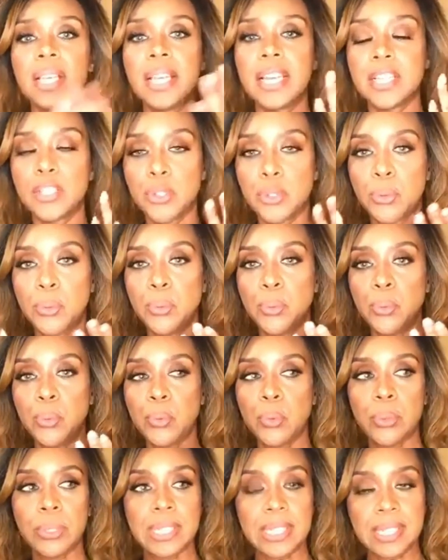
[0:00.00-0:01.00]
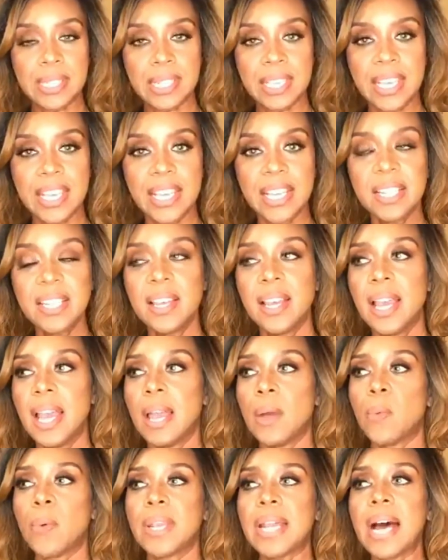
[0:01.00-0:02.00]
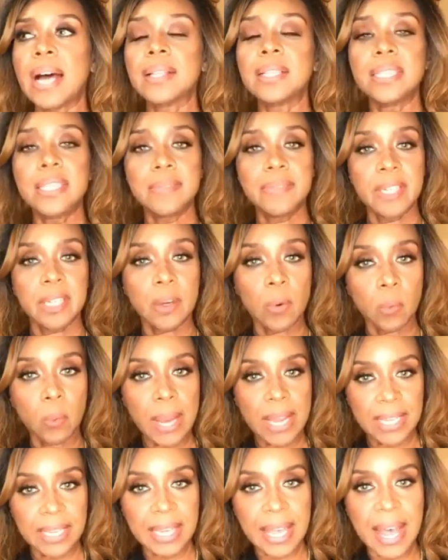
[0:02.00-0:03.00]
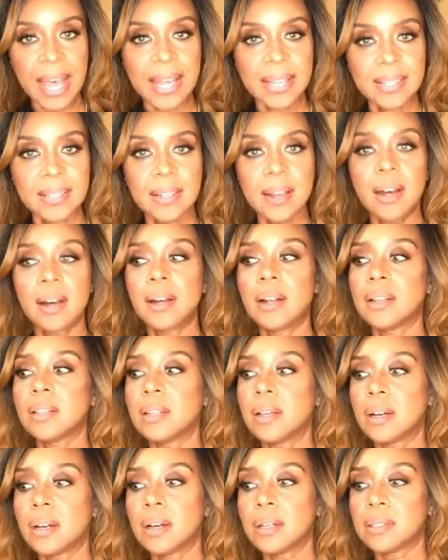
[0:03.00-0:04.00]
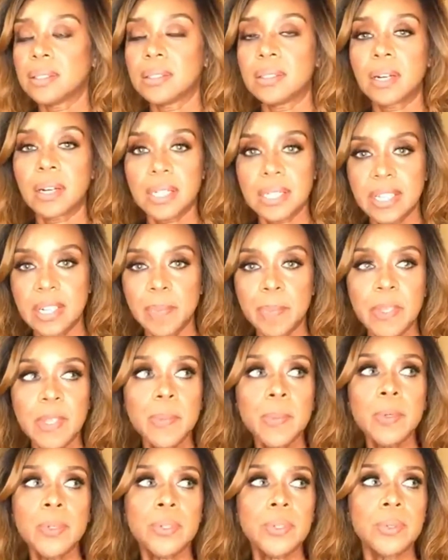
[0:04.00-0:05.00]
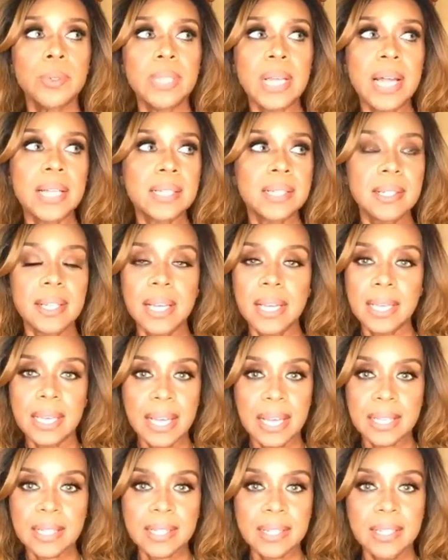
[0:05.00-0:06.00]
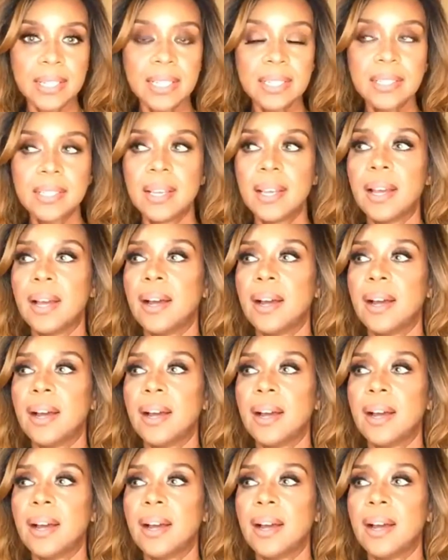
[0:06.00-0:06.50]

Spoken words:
into the skin without leaving a white cast on the dark skin people. So that's like excellent.